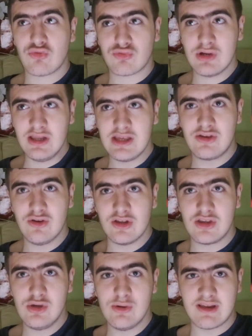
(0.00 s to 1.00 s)
really good
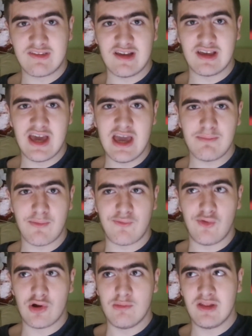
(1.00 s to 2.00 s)
USNK
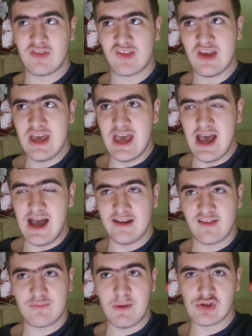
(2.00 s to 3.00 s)
performance, and
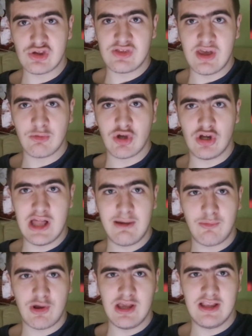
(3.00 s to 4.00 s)
especially them
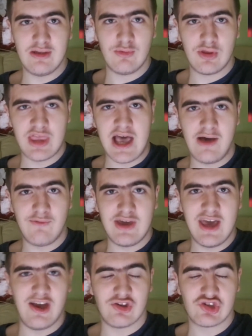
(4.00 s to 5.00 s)
collaborating with
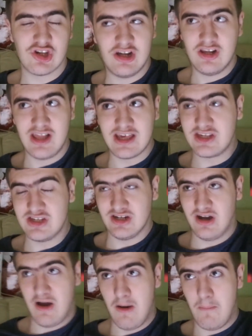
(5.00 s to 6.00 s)
AVS. Like,
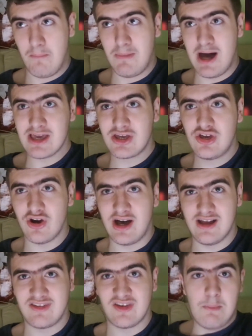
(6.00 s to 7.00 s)
my
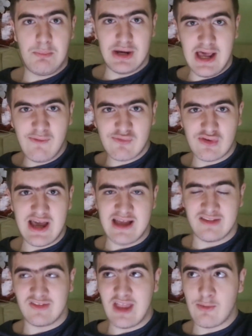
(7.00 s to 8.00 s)
god. But after
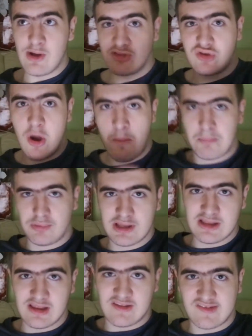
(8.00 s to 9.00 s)
that, they went
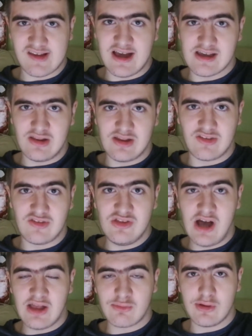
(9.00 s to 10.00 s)
completely silent,
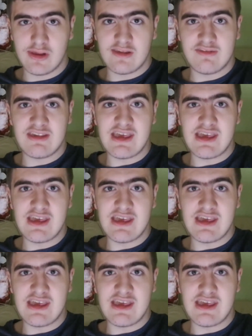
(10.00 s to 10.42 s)
not releasing